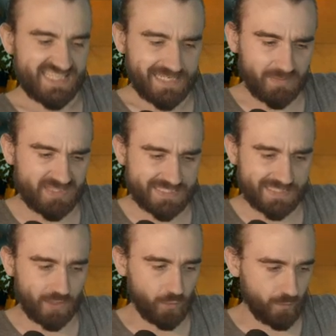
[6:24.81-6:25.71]
A little bit
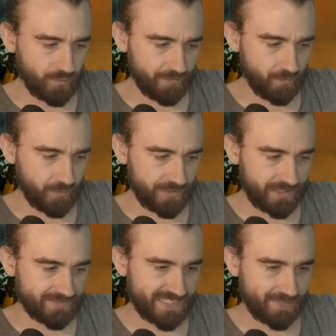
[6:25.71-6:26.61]
slow when we
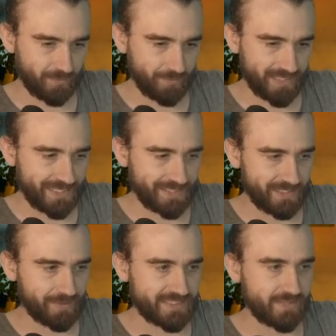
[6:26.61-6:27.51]
have Temple of Malady, but